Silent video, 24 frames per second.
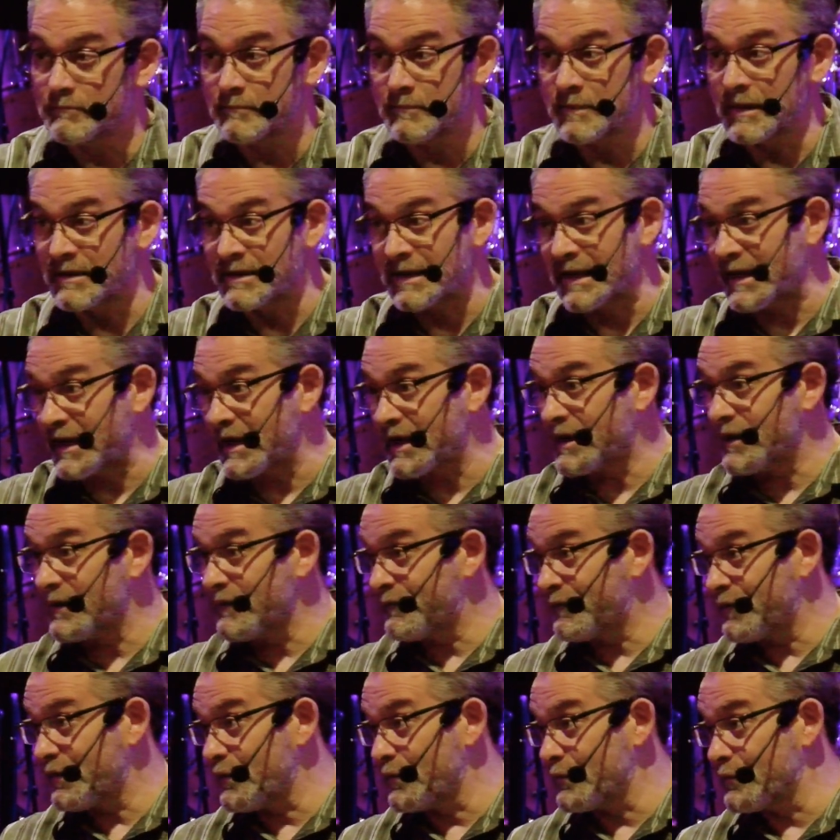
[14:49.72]
Let's not get
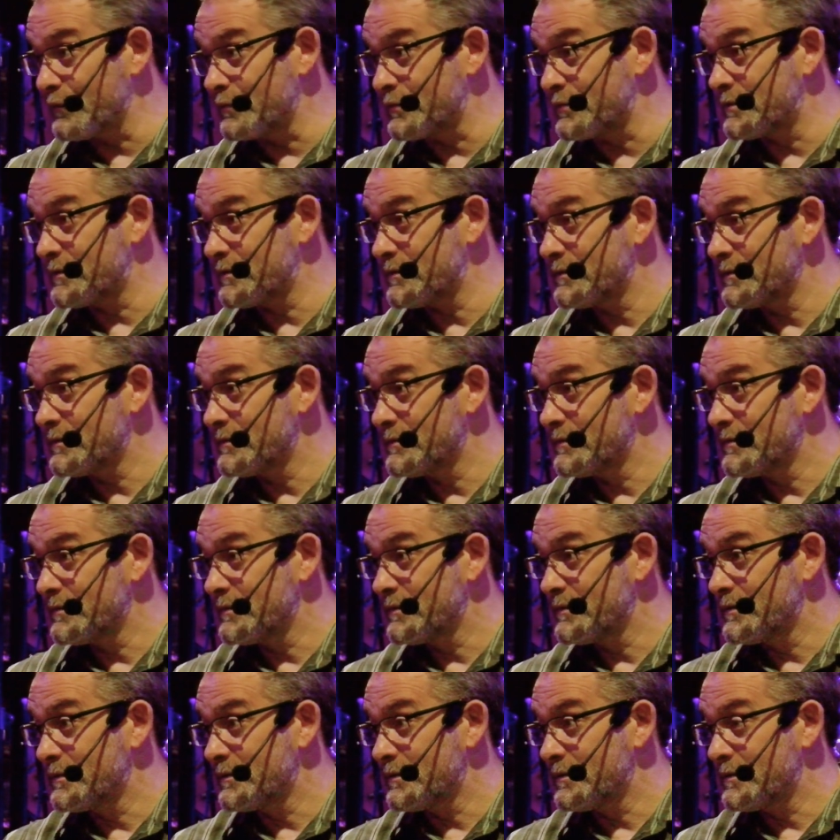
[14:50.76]
confused.
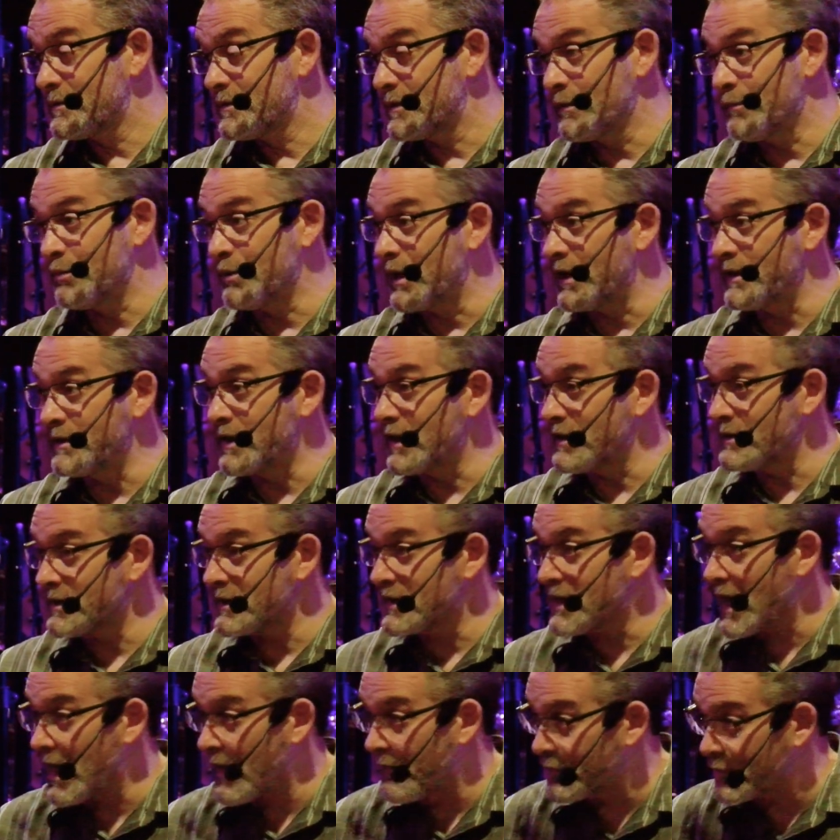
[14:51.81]
The blood doesn't
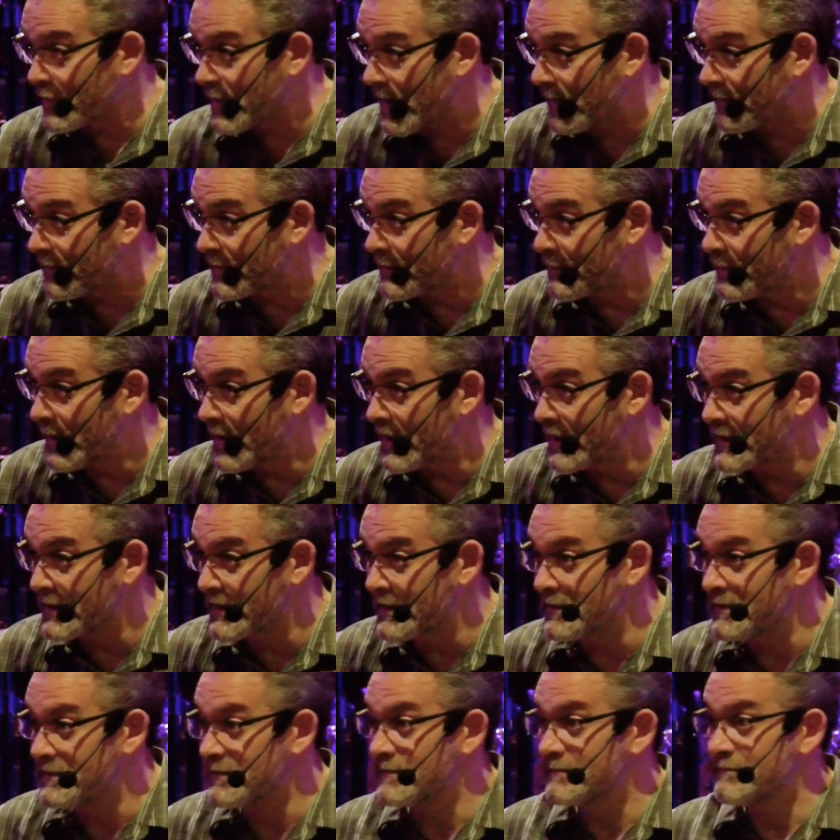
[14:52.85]
cover
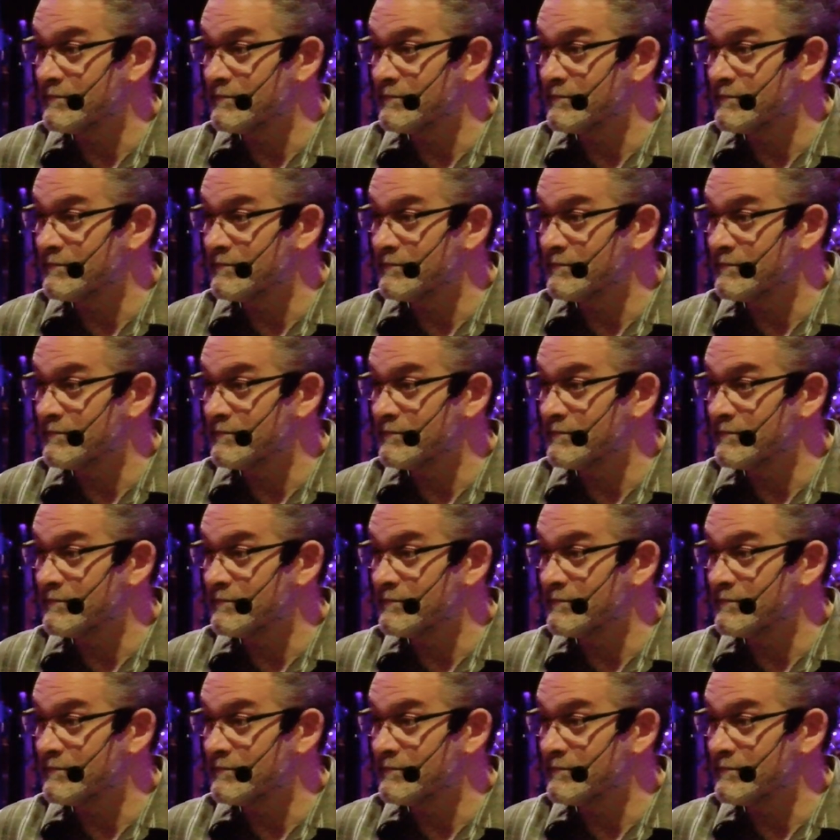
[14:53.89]
everybody.